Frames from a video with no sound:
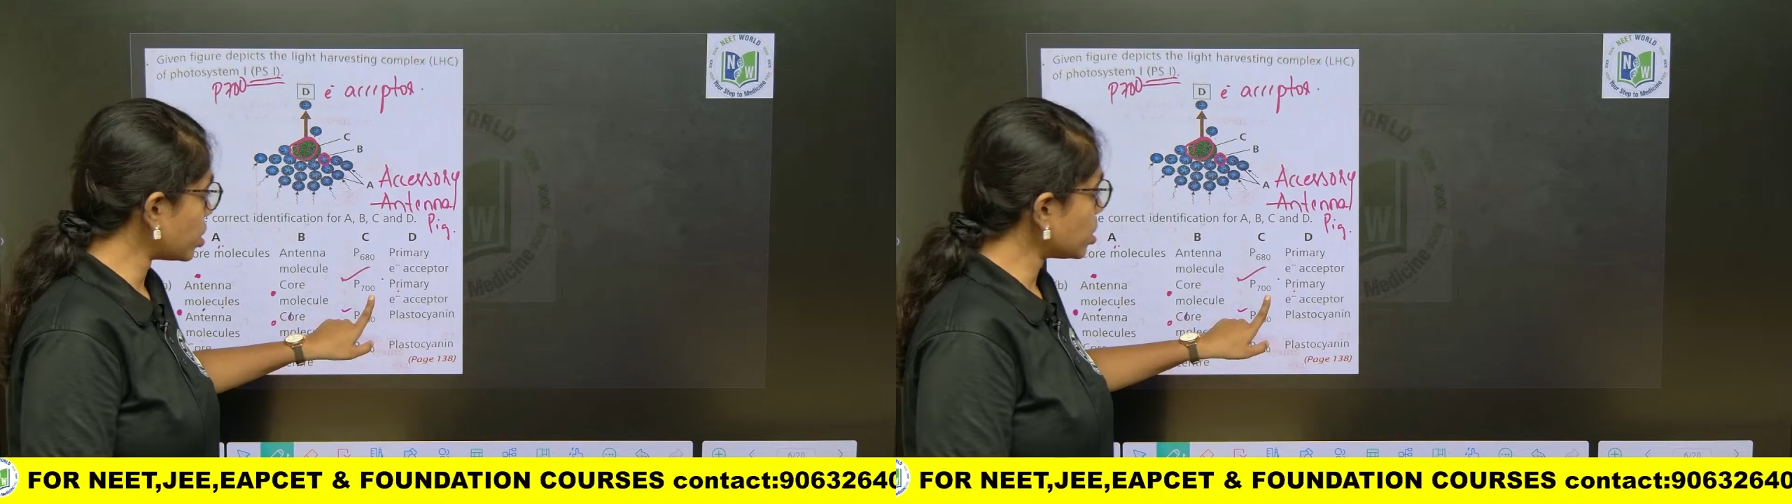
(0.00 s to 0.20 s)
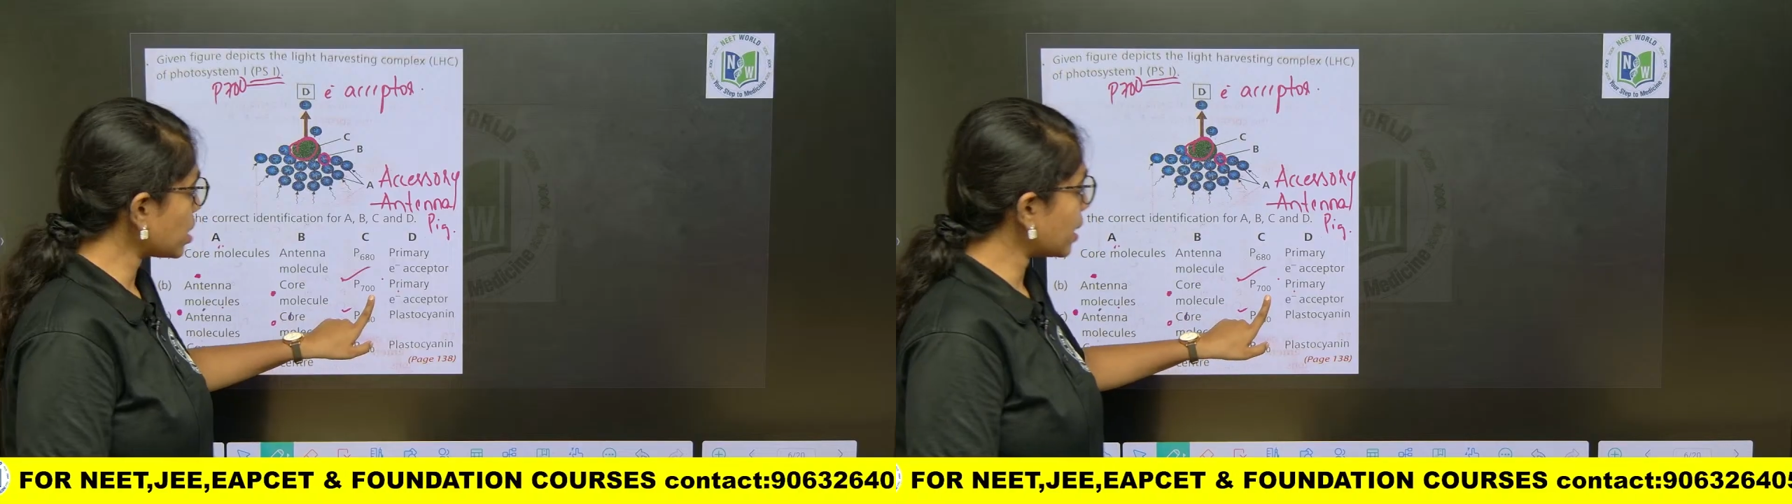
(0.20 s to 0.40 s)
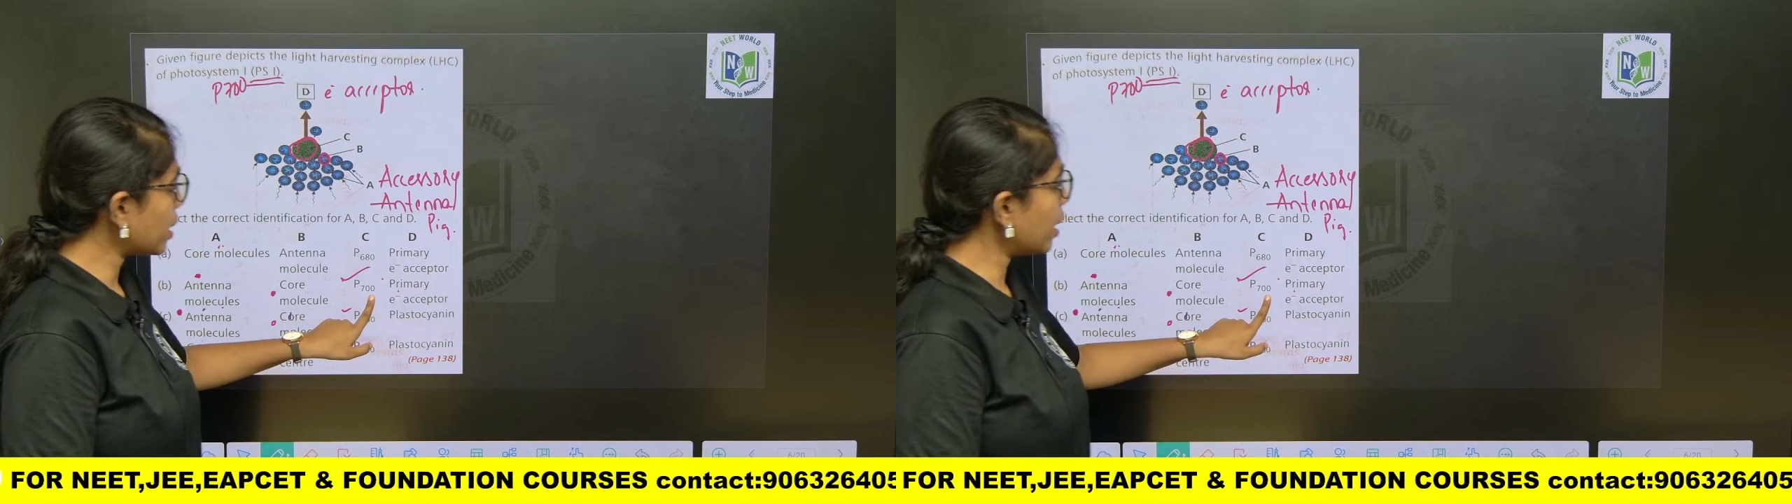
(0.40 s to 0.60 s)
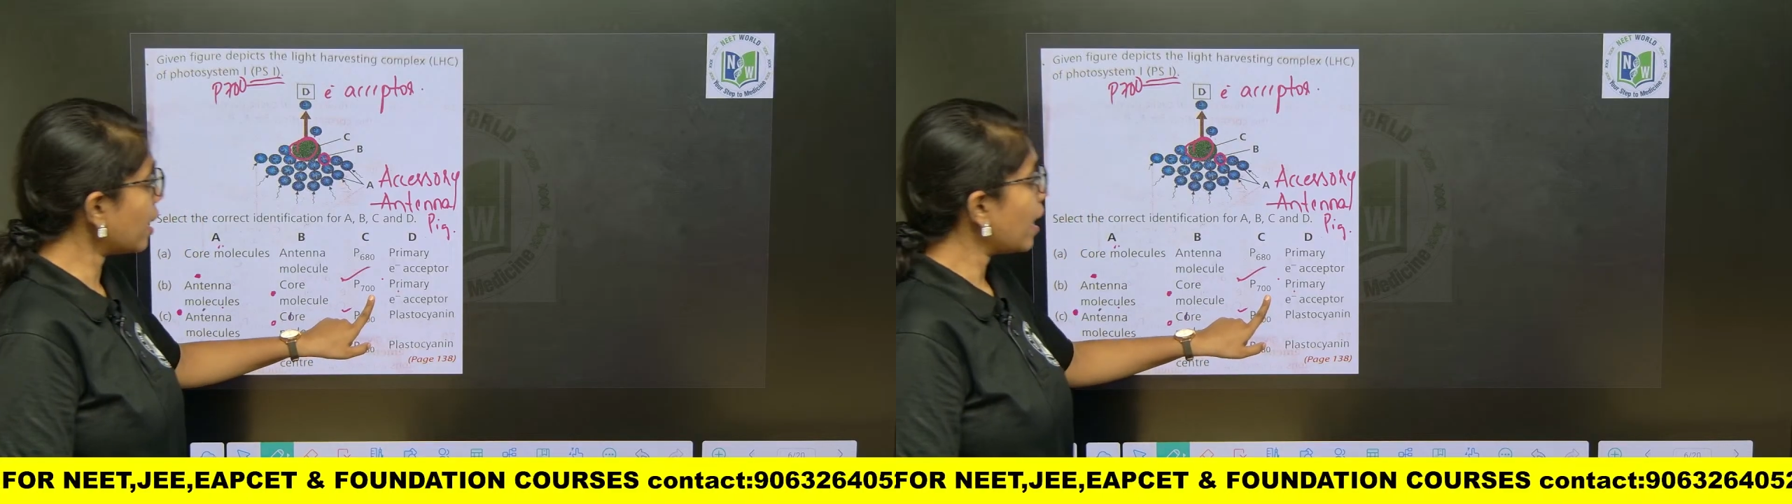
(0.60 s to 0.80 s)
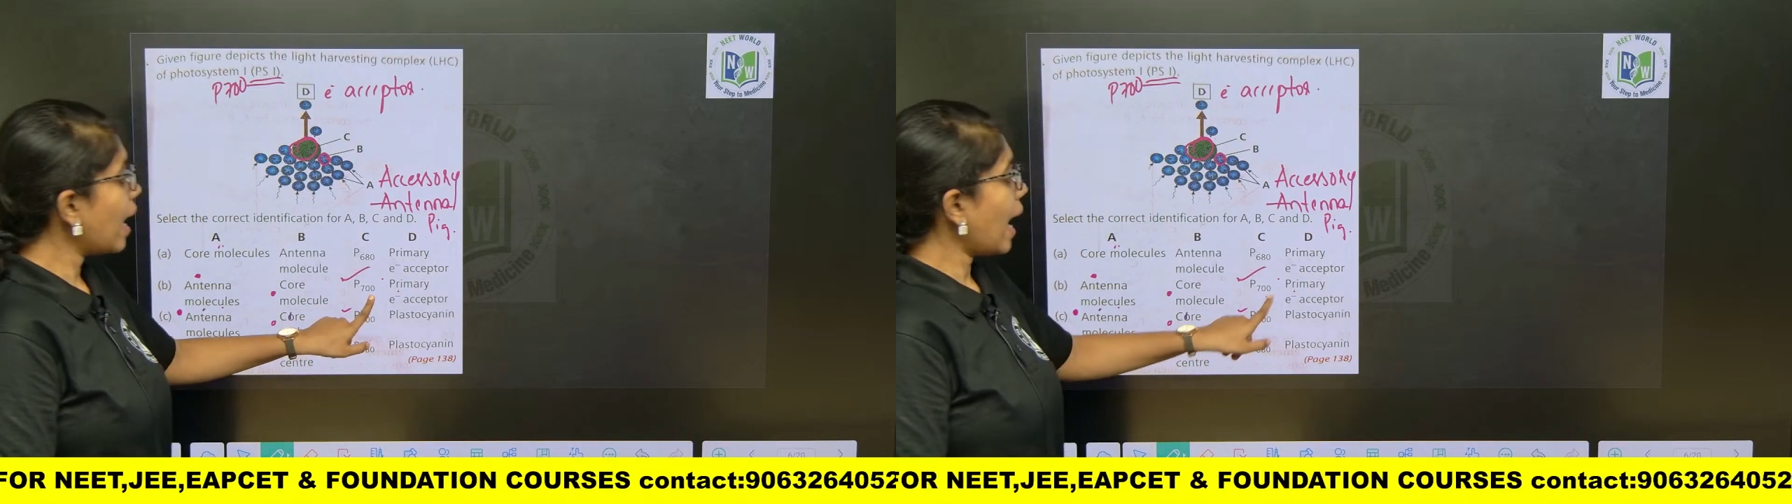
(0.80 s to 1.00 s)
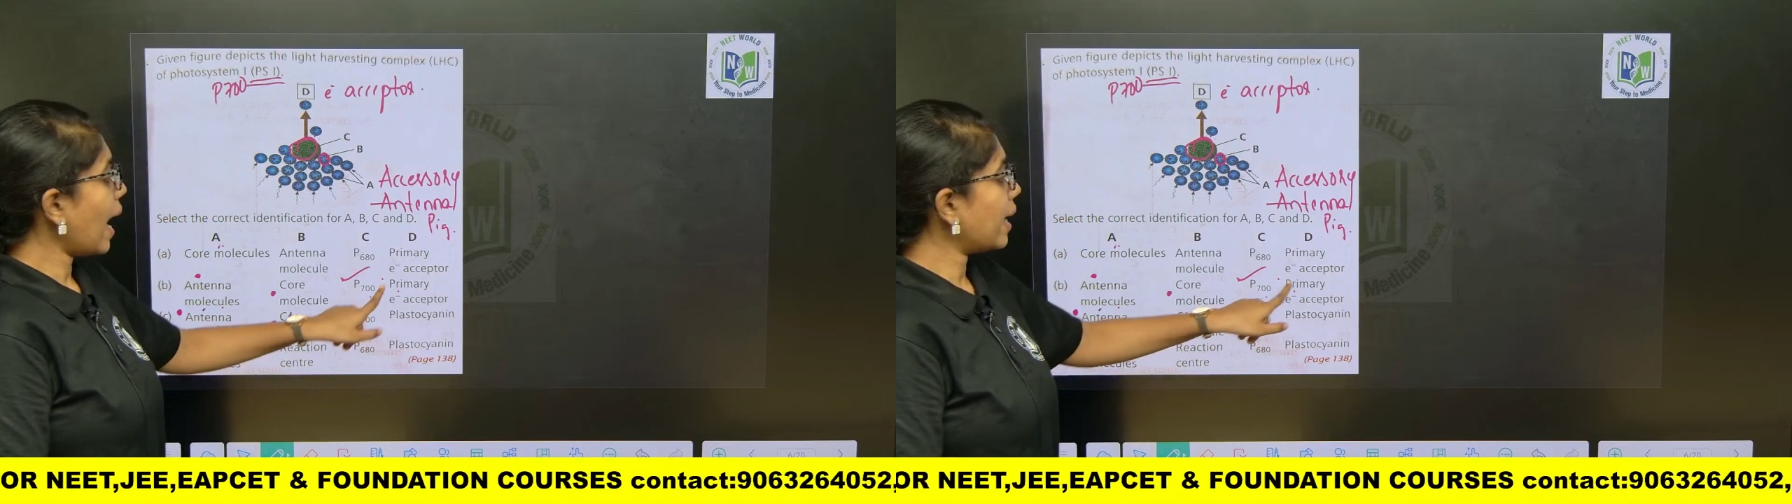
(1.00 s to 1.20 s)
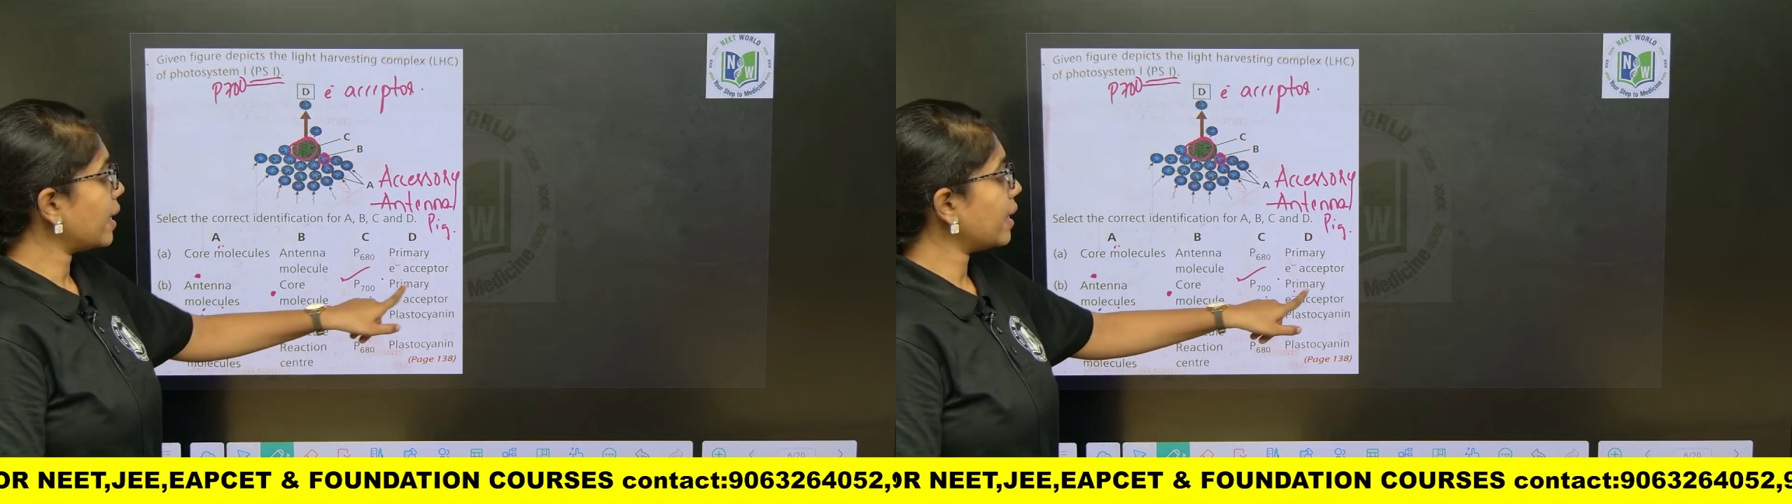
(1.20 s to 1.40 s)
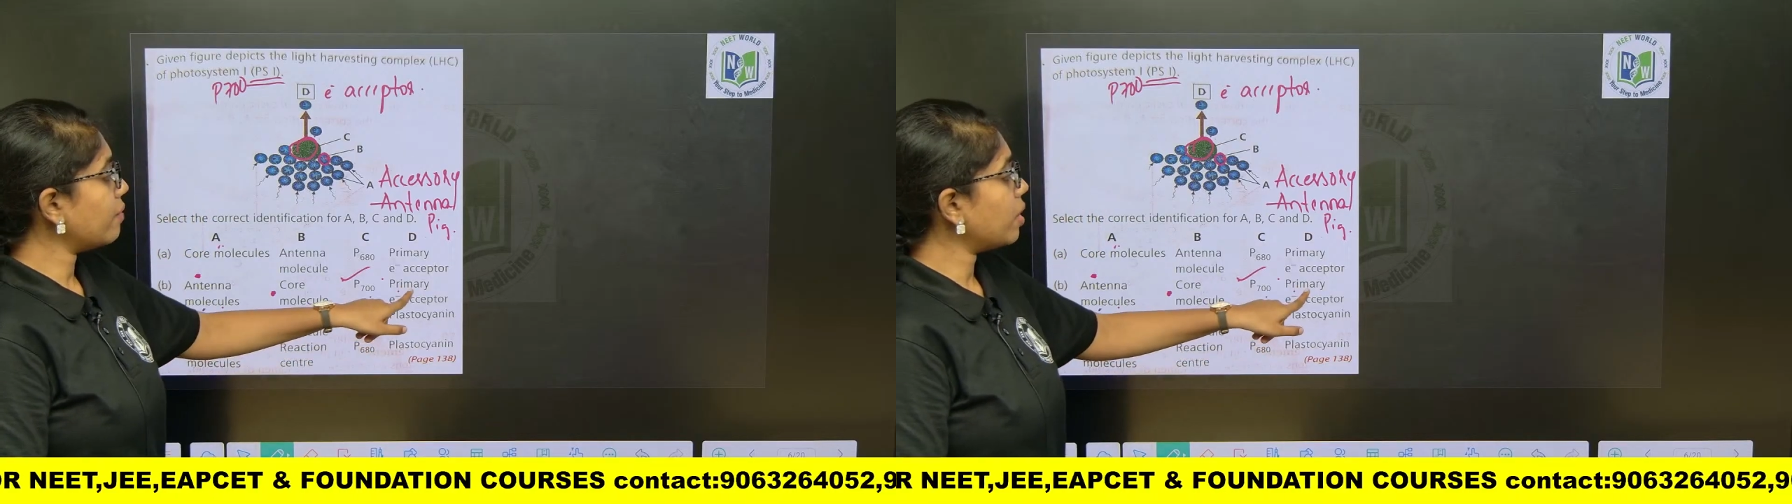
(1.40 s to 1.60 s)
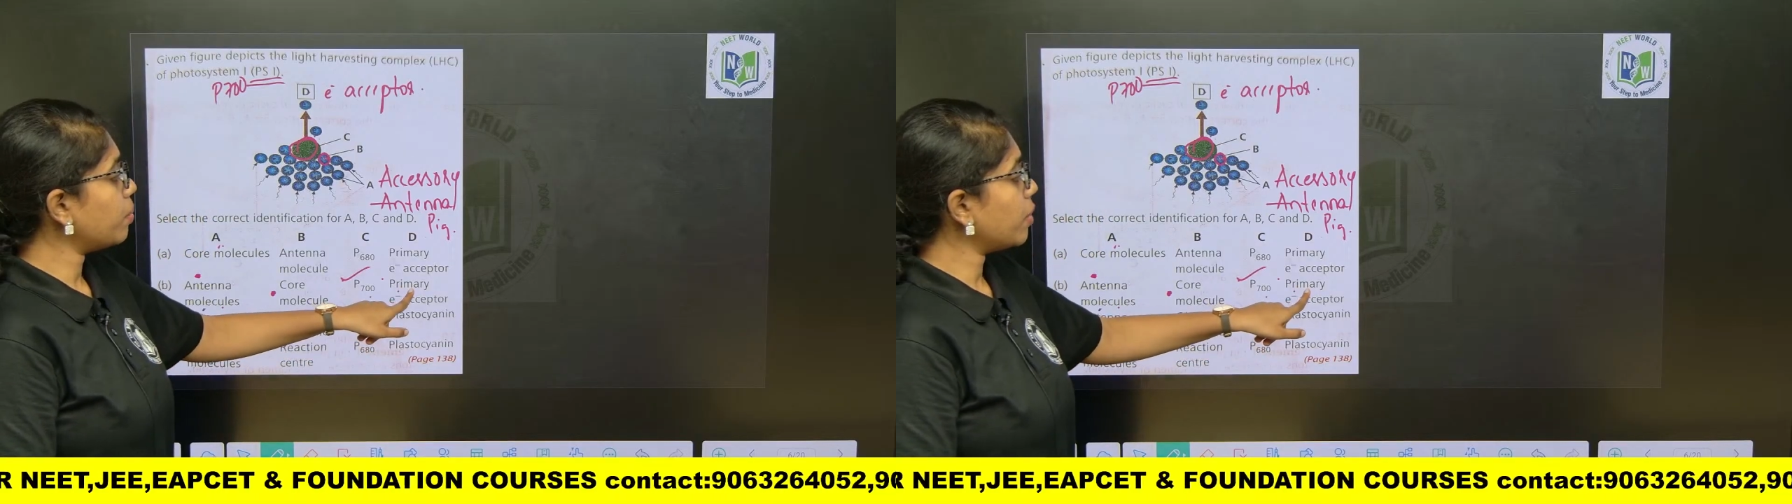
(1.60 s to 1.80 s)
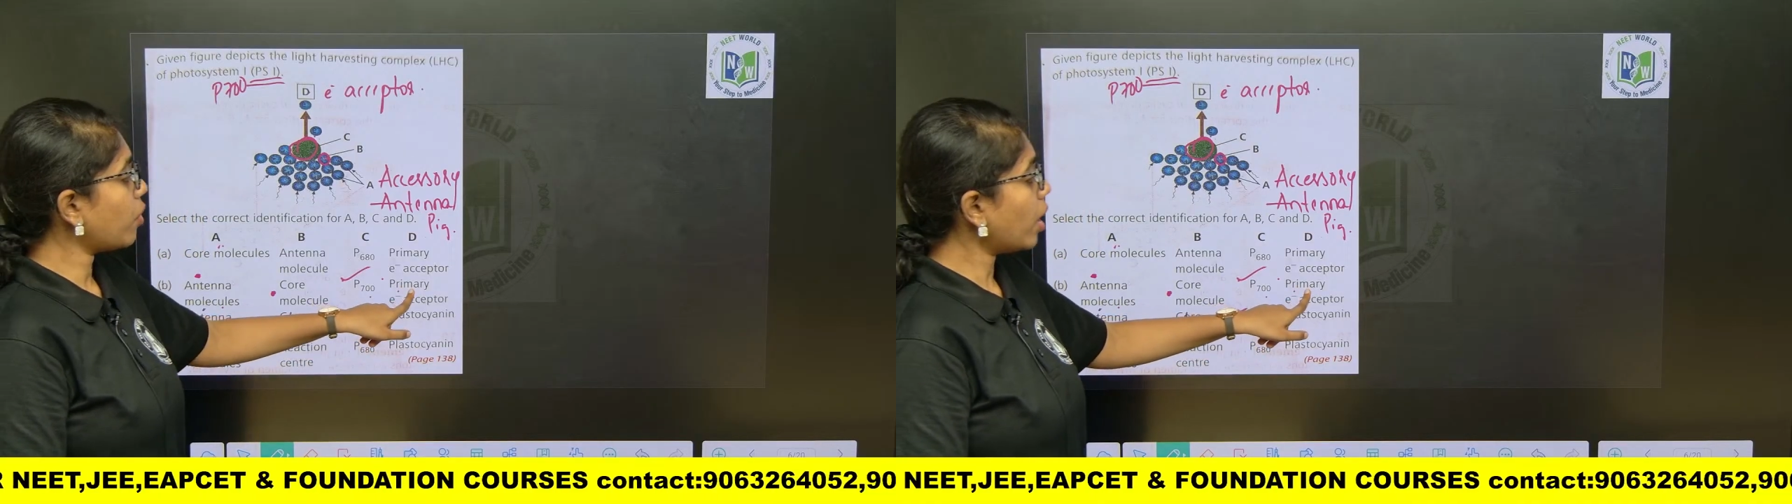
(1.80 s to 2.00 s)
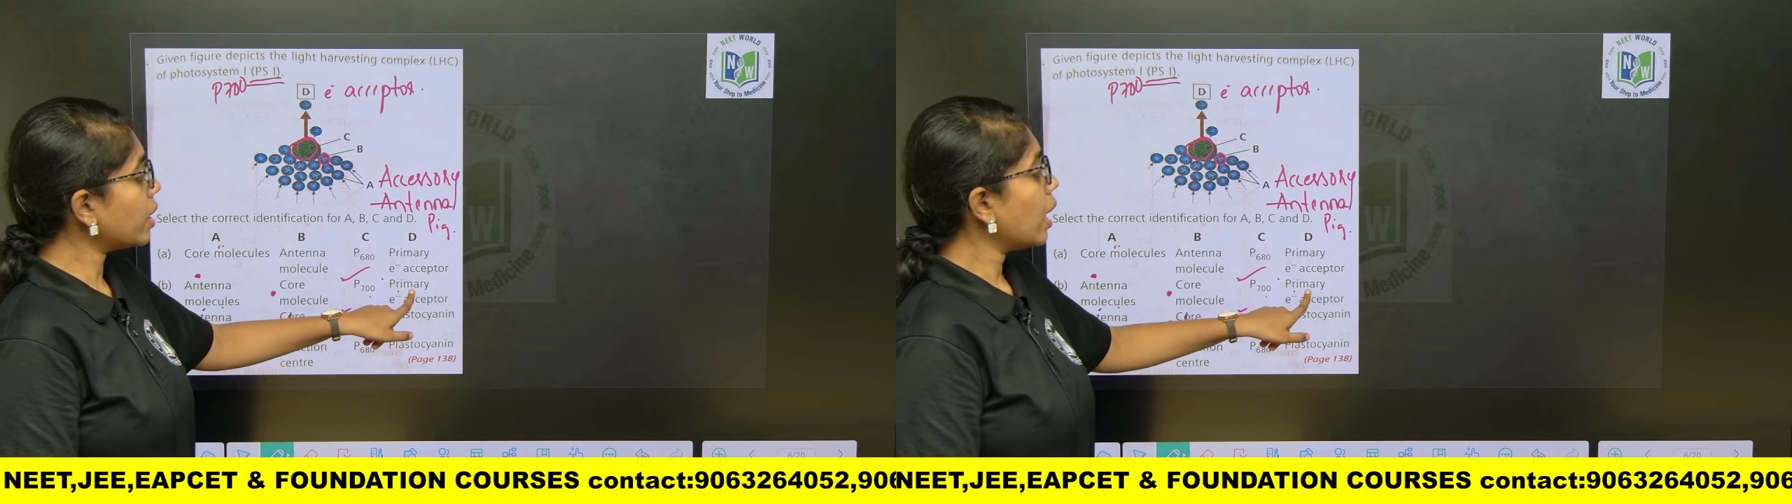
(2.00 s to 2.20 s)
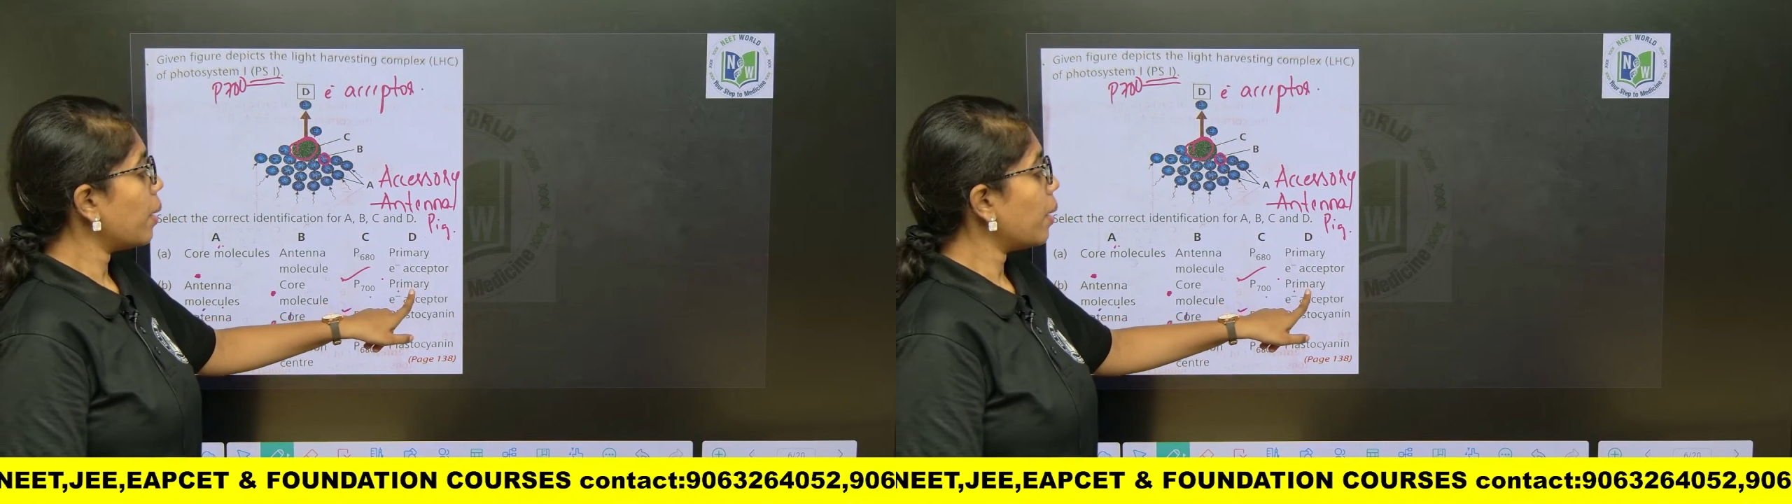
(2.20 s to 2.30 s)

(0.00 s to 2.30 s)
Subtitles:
center, and D will be what?